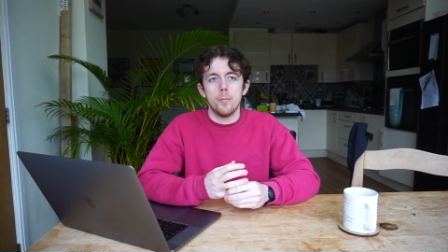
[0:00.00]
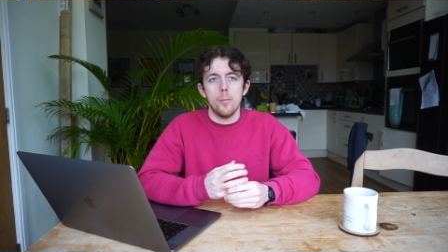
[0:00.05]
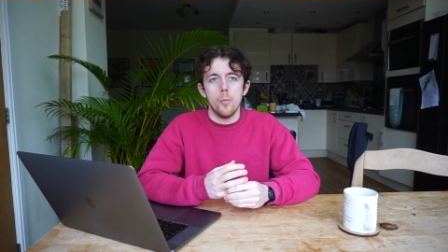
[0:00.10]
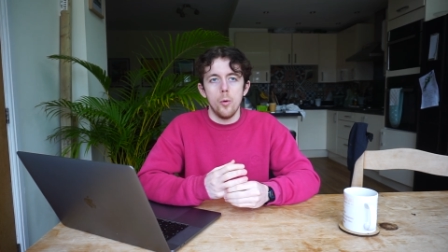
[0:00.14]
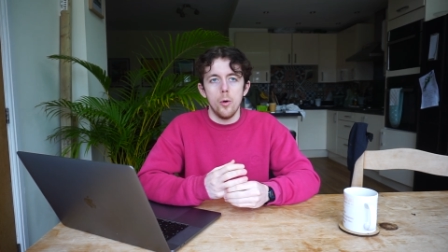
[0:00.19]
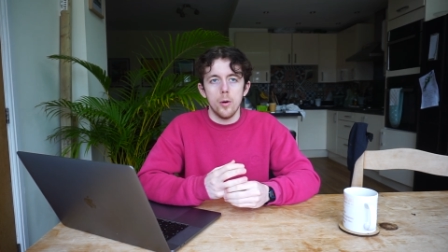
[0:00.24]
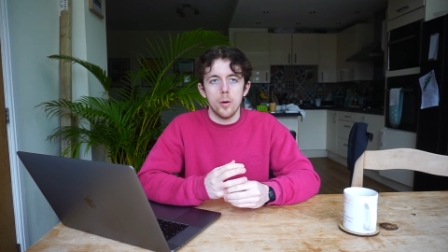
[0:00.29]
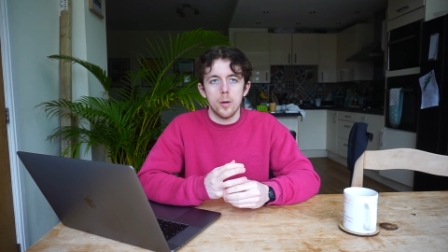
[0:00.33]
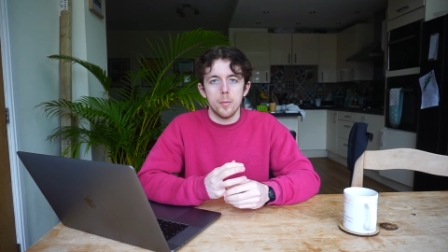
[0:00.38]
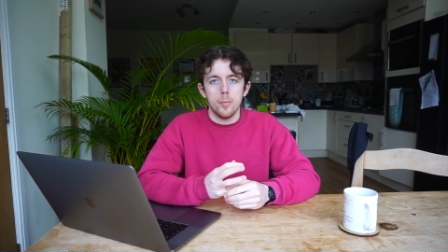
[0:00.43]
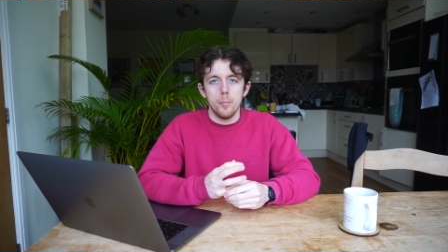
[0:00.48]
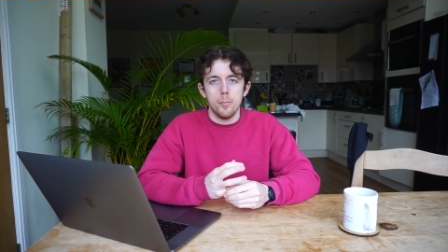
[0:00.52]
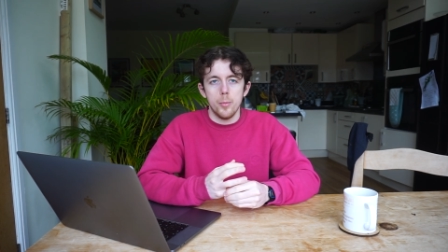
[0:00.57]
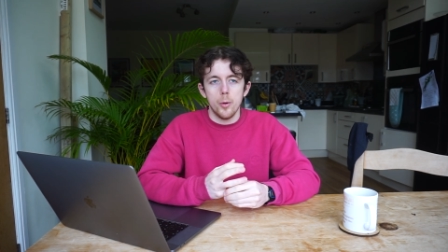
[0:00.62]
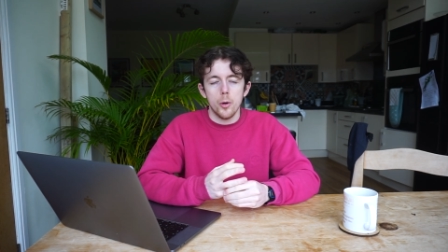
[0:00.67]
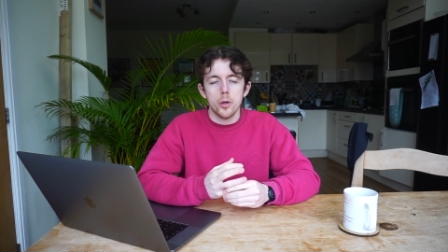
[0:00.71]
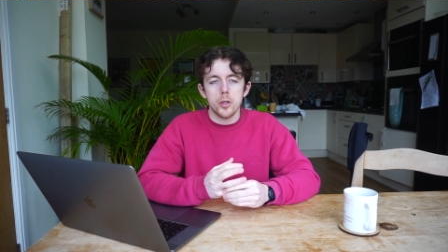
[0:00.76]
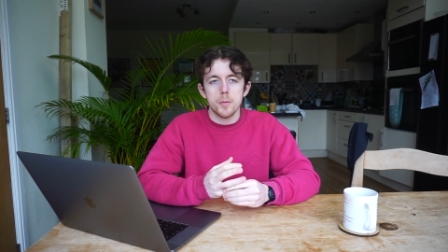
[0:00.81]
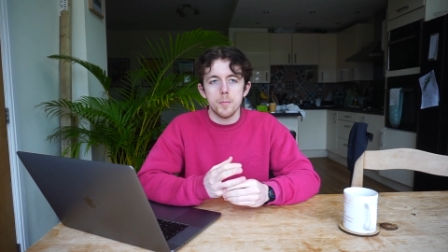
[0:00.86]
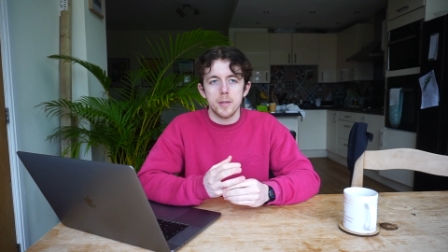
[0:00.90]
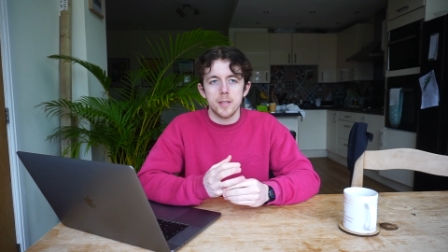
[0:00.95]
work,
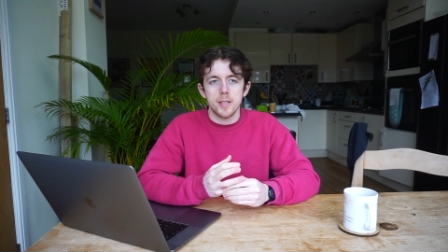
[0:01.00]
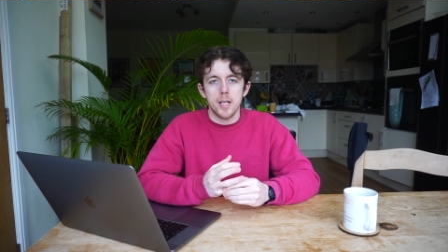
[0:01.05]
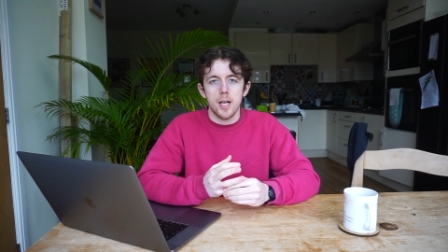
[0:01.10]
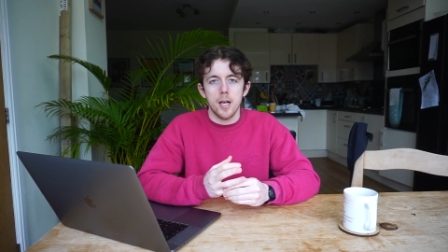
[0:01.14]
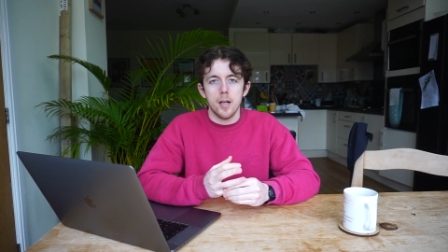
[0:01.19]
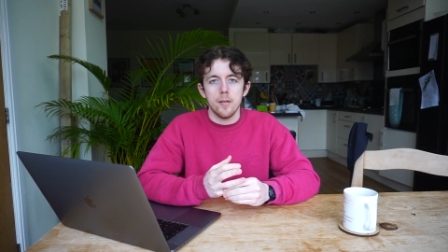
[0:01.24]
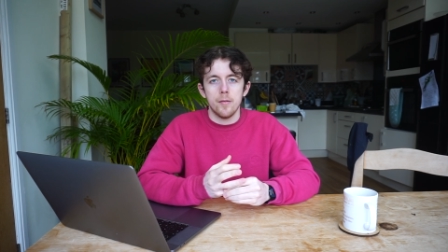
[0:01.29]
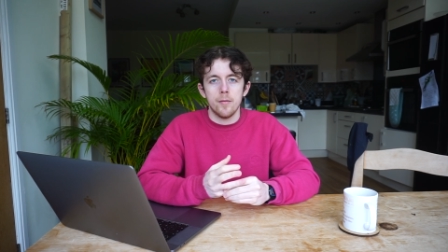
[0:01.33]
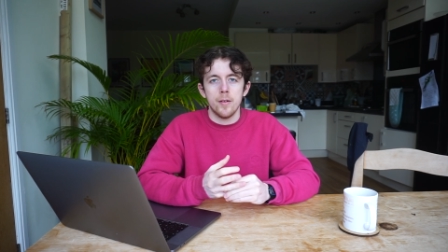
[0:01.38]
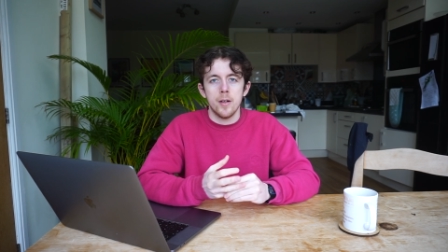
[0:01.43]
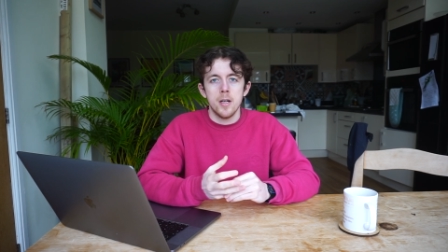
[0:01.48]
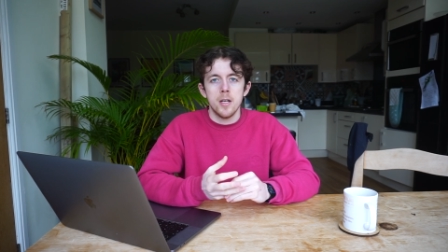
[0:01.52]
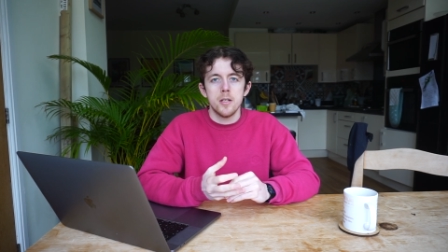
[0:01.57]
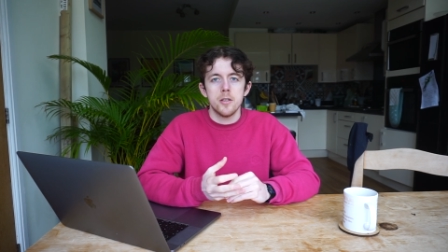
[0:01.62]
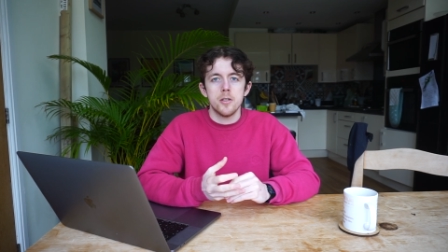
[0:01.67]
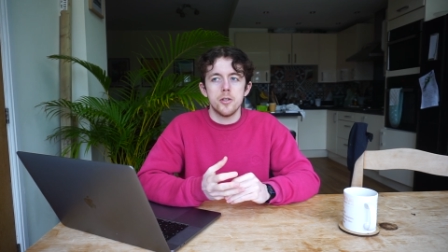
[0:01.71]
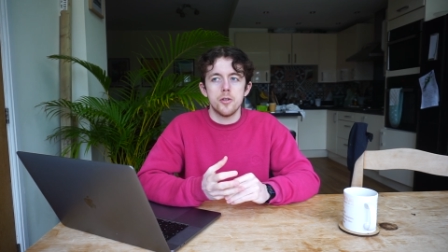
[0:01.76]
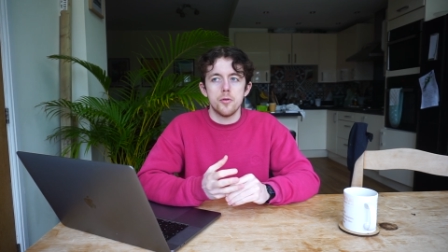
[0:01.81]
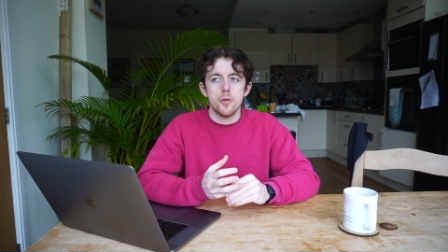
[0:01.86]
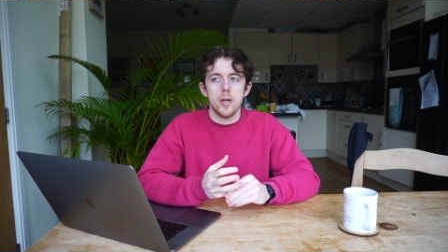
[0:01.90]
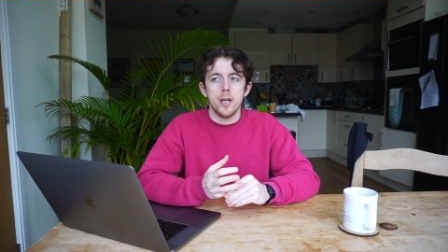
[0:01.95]
push myself,
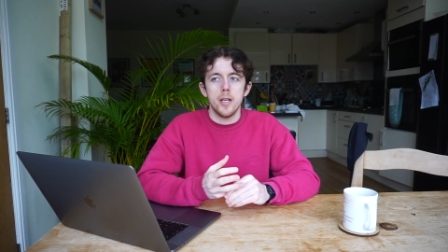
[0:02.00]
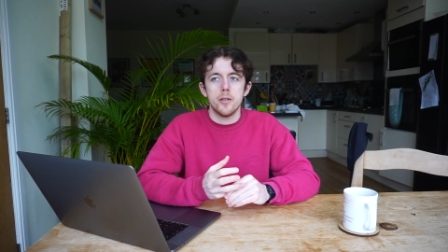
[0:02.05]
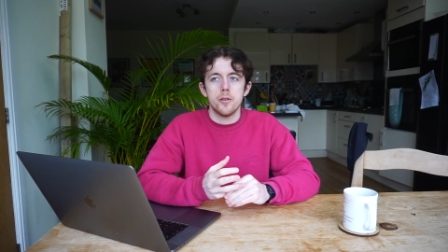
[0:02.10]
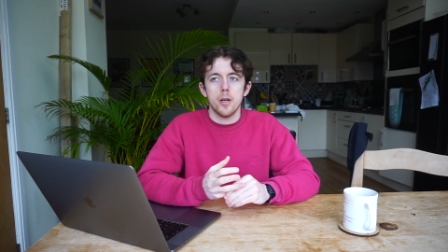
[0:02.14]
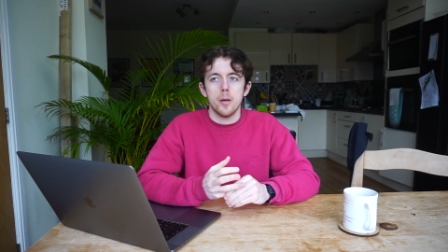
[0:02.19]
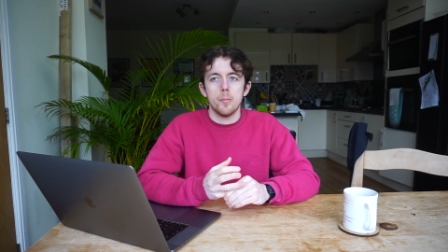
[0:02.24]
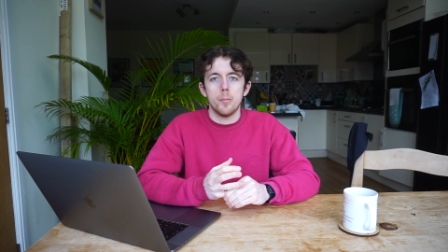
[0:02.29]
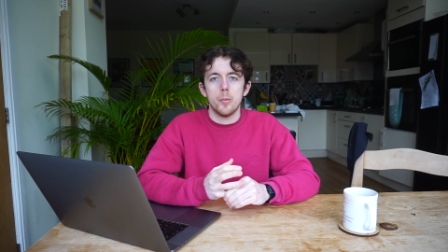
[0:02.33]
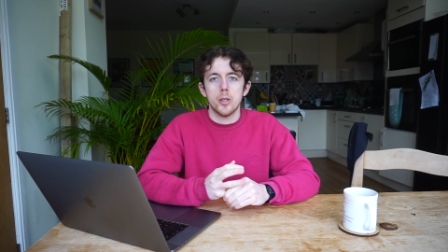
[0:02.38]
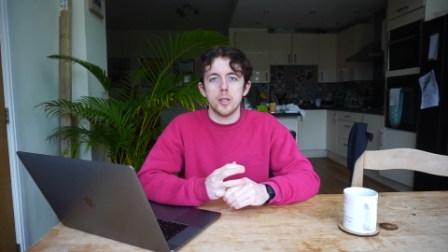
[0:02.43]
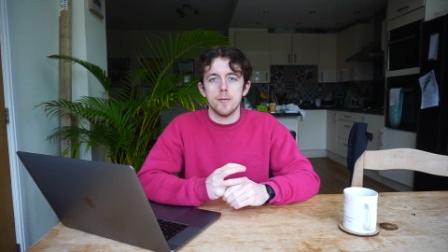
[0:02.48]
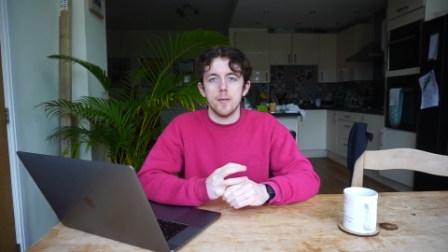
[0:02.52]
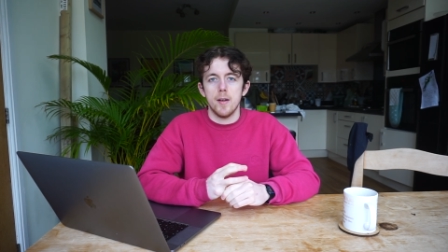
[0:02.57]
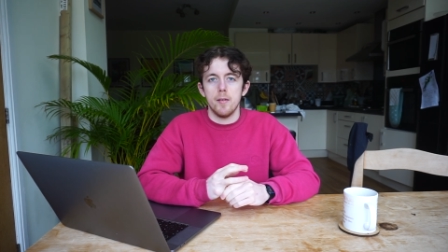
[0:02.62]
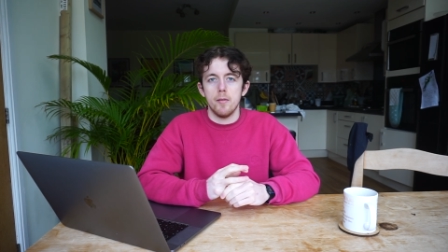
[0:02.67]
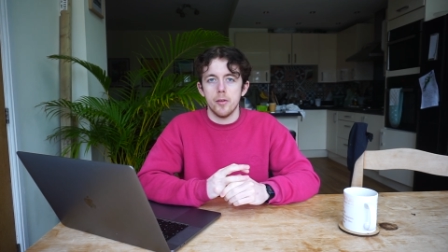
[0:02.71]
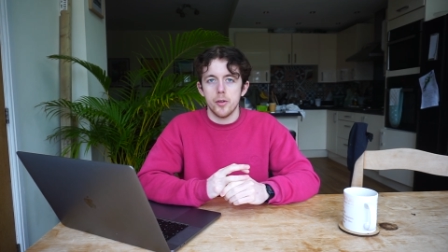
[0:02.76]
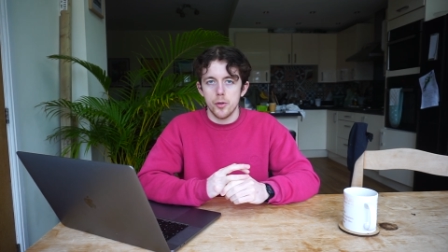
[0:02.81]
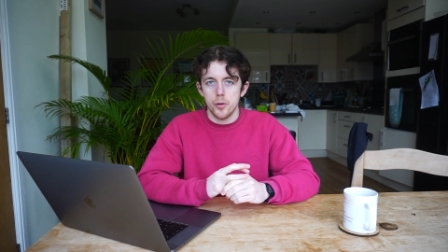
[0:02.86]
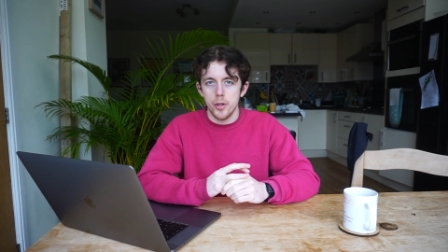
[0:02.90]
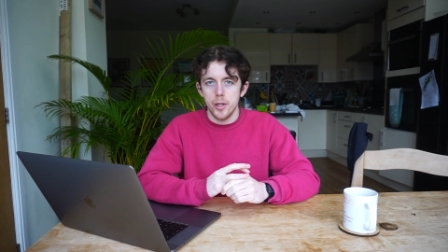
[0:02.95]
just really try and push for
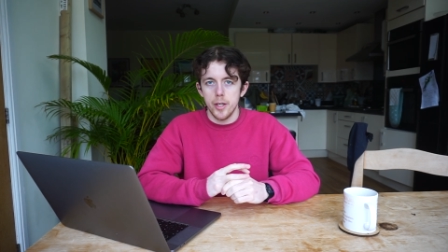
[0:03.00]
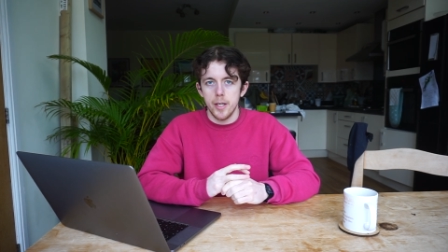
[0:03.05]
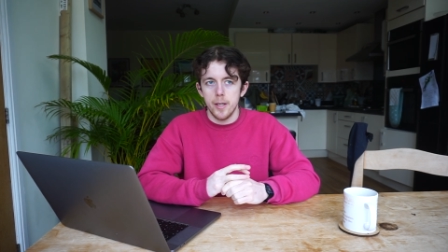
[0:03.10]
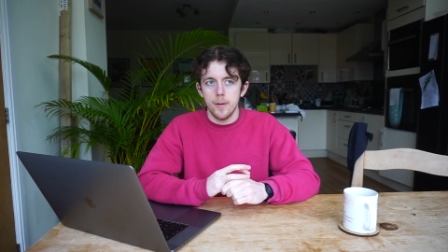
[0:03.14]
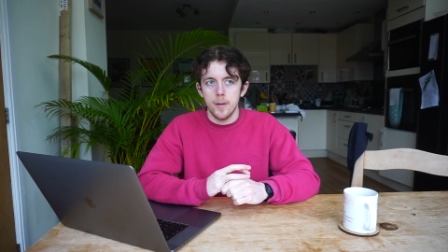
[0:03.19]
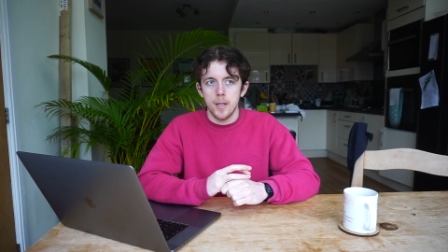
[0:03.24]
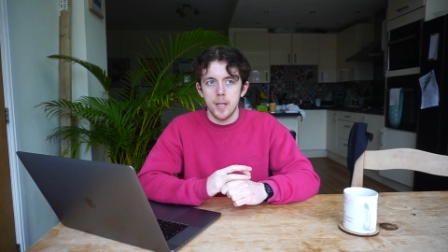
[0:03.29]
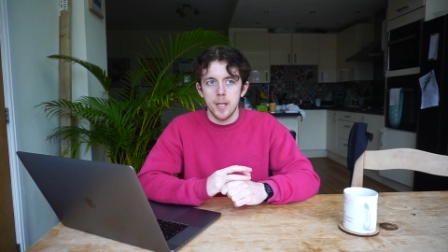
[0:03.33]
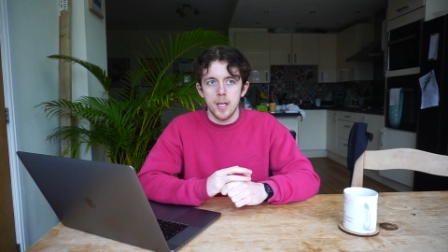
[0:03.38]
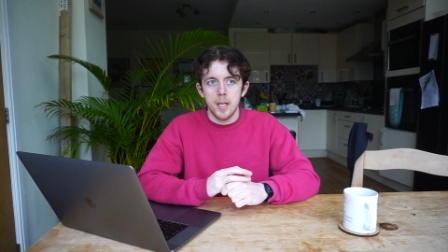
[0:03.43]
level three.